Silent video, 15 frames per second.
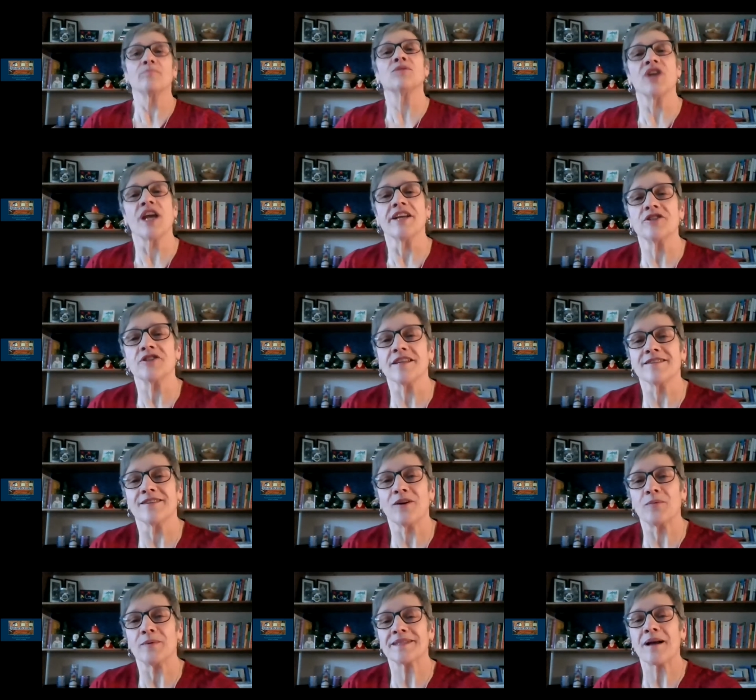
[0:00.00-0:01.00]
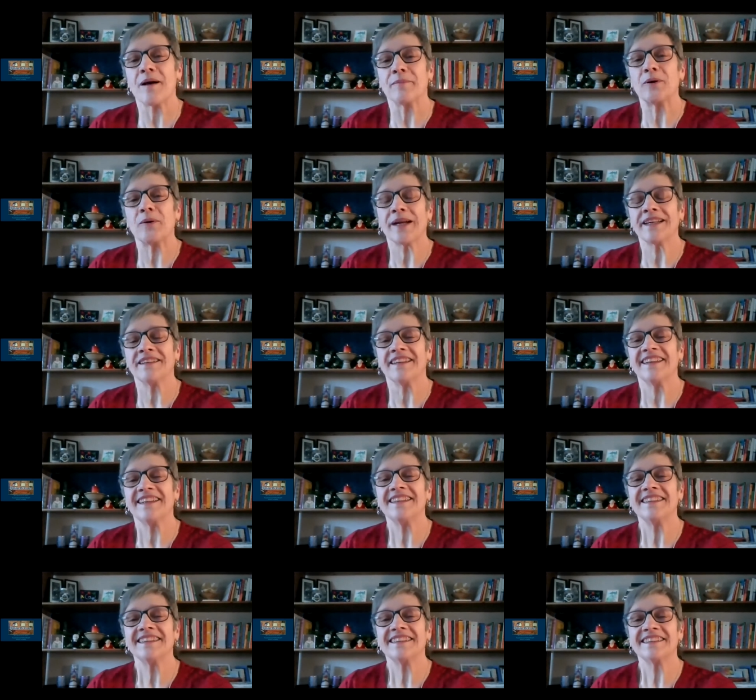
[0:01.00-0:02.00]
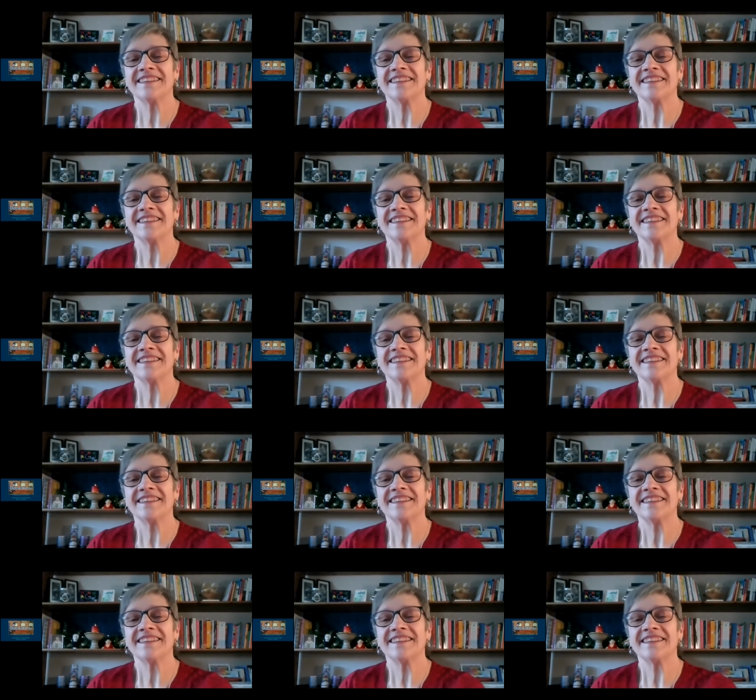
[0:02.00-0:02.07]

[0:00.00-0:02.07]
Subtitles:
Change doesn't always come quickly.